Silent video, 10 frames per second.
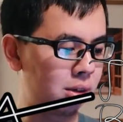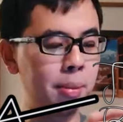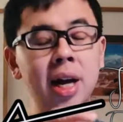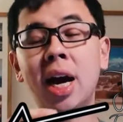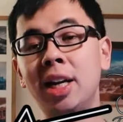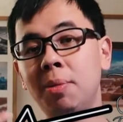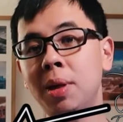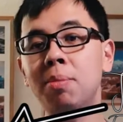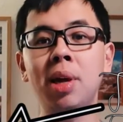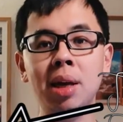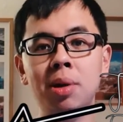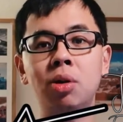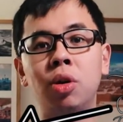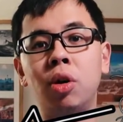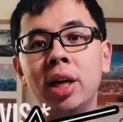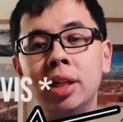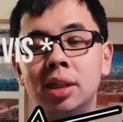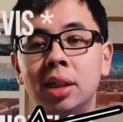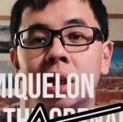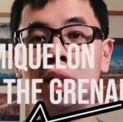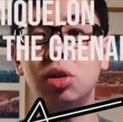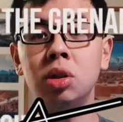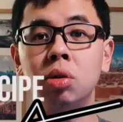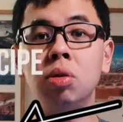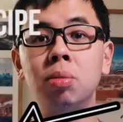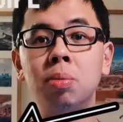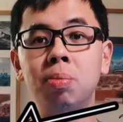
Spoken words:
But IDP may be required in certain countries, so